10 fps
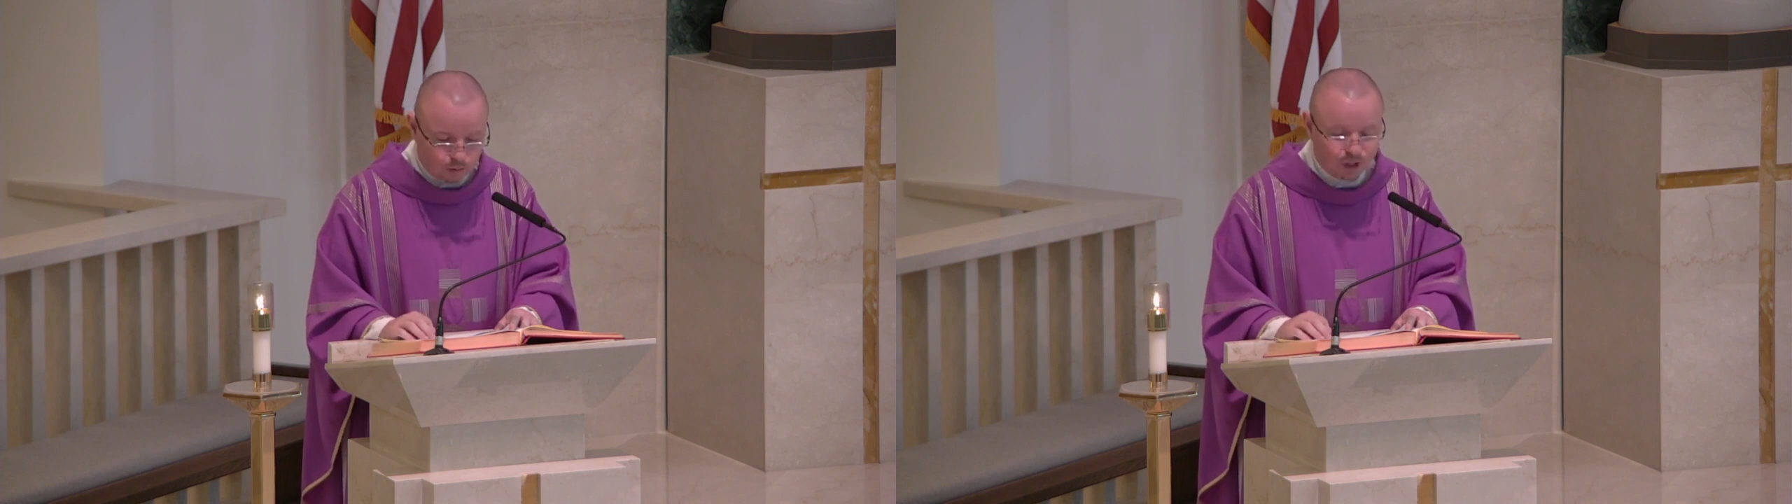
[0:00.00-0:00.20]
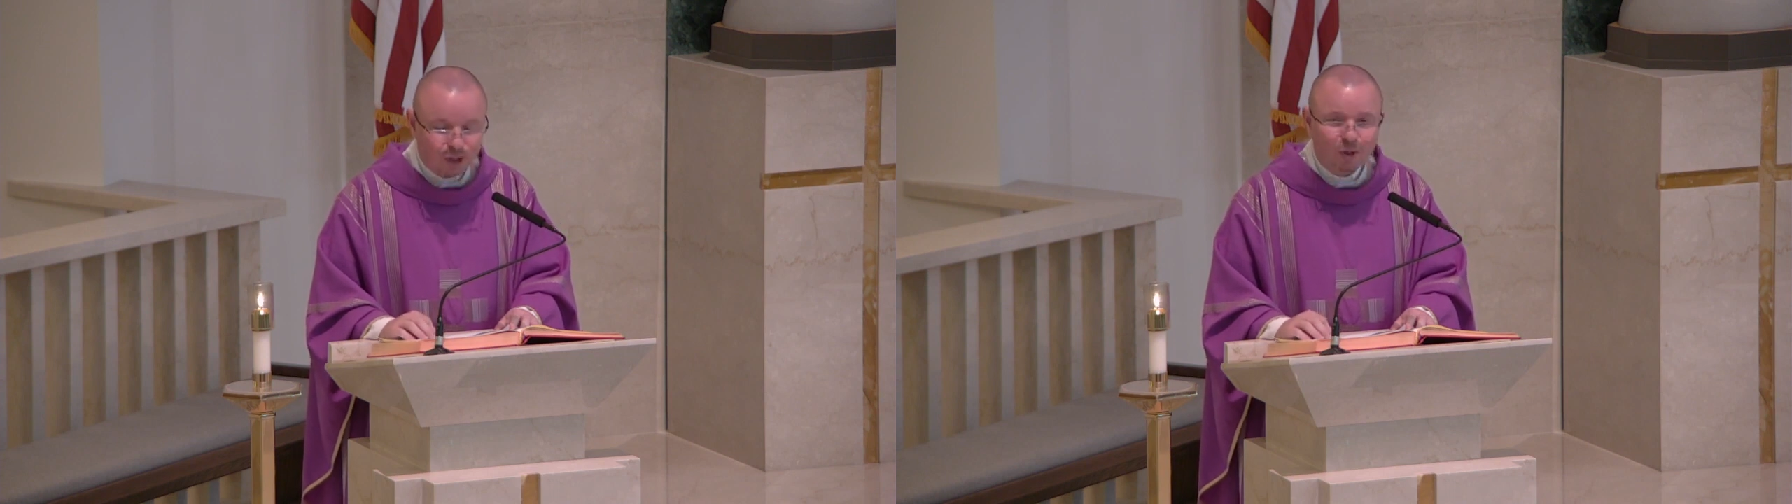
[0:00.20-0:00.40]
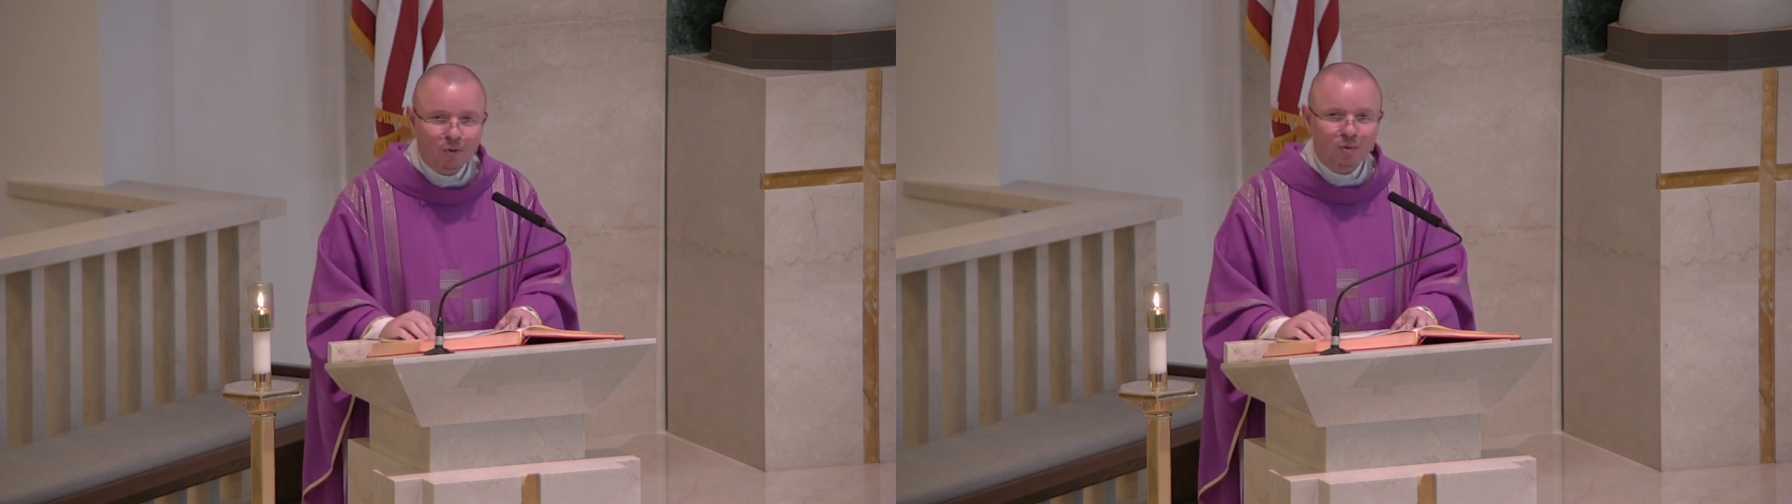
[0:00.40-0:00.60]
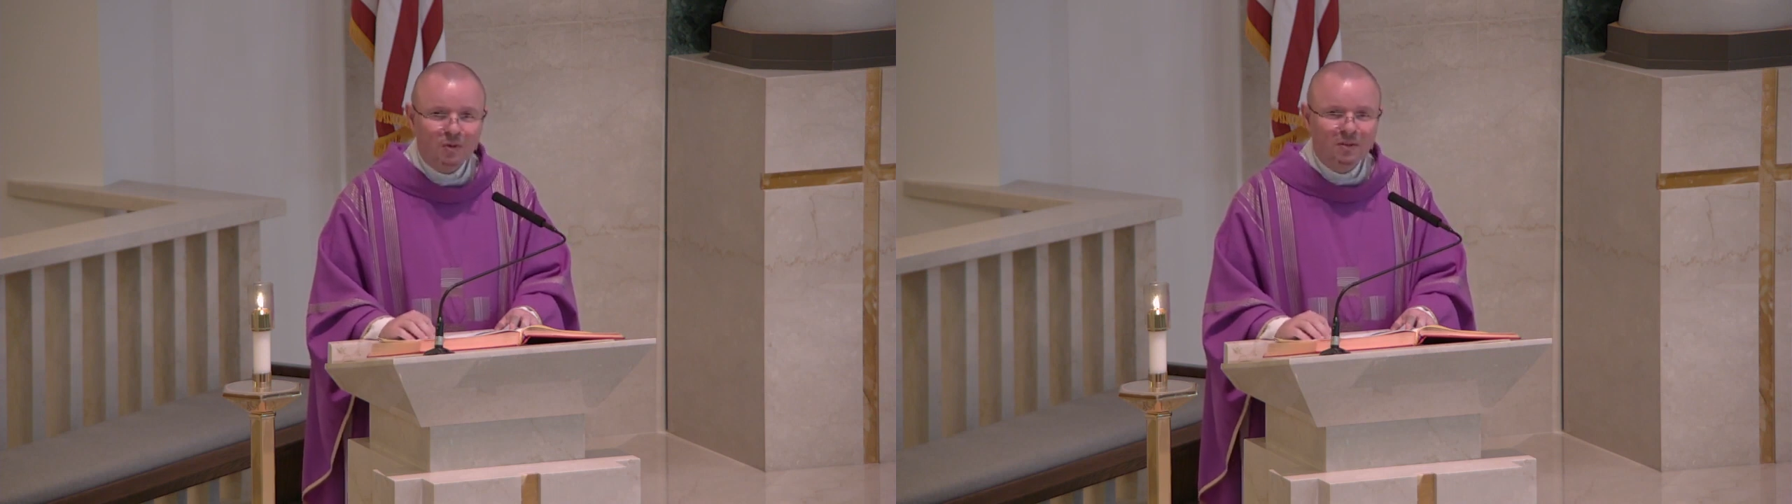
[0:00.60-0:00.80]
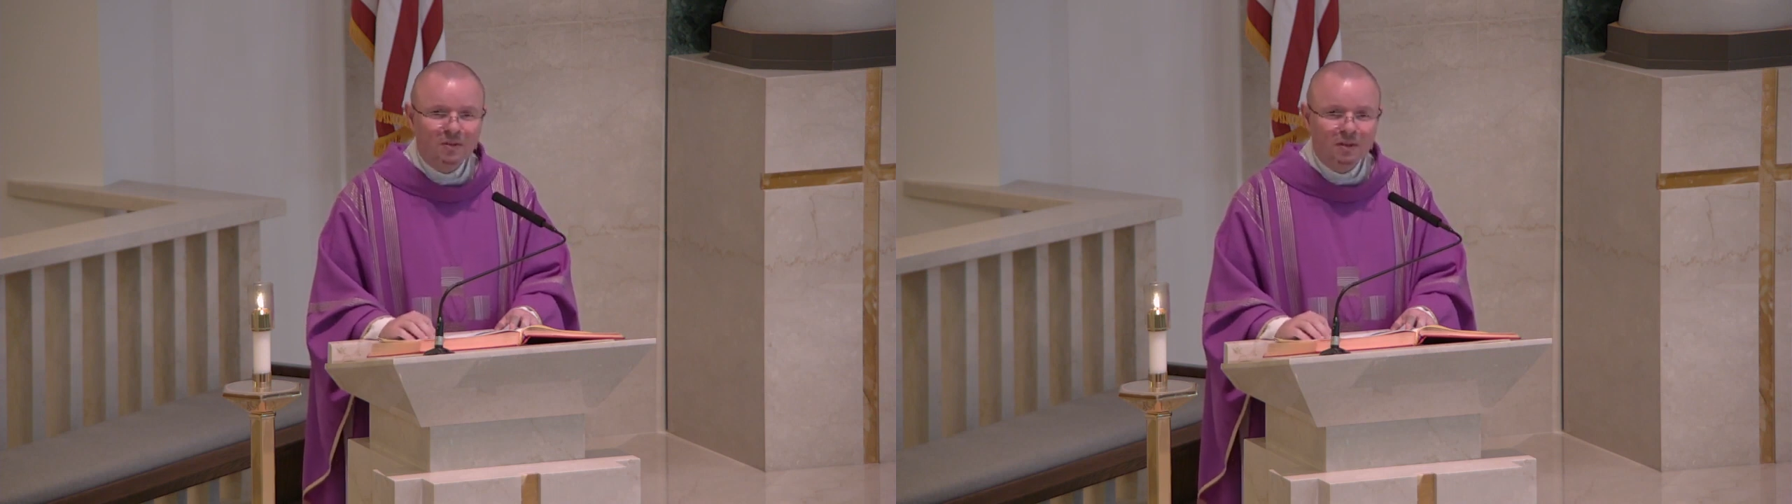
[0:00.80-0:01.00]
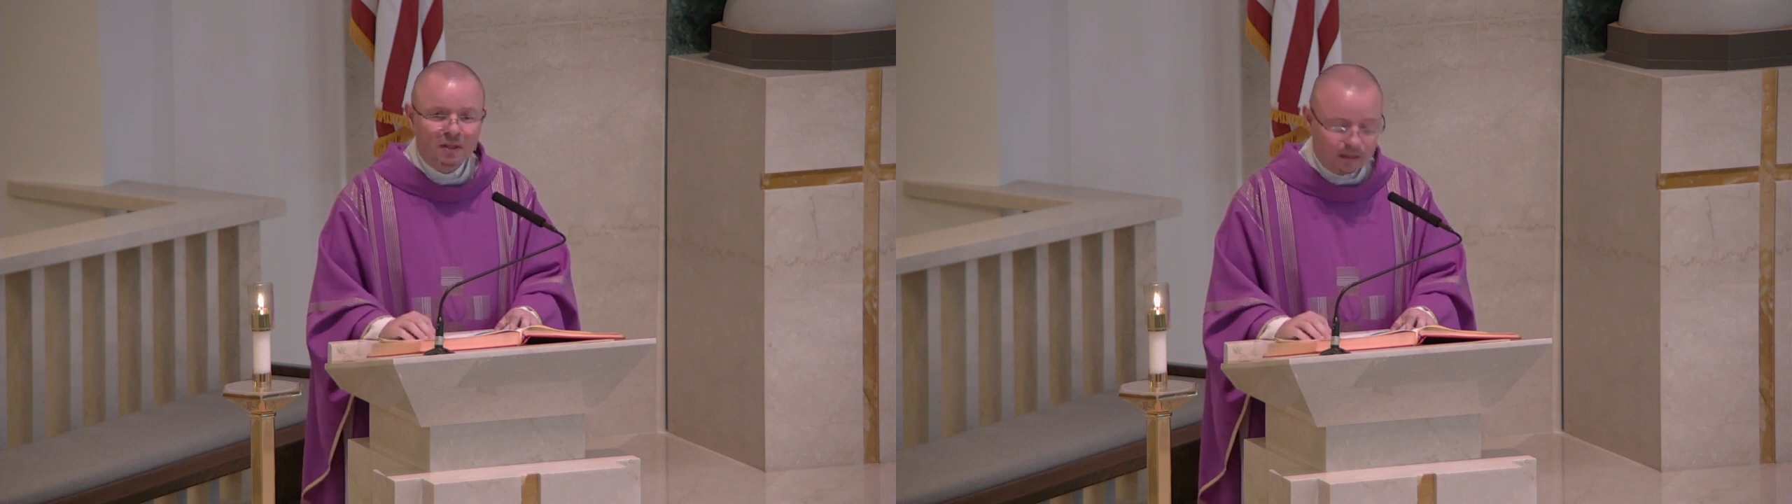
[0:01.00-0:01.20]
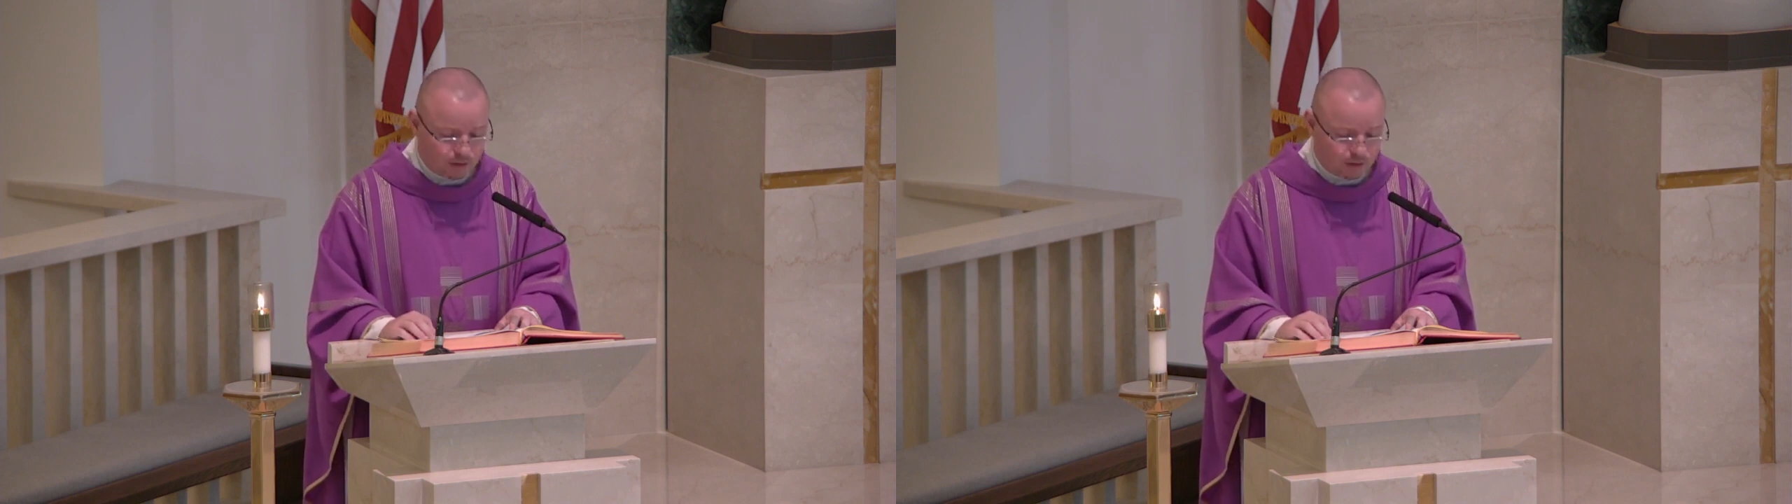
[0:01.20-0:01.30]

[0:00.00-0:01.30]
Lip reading: We know that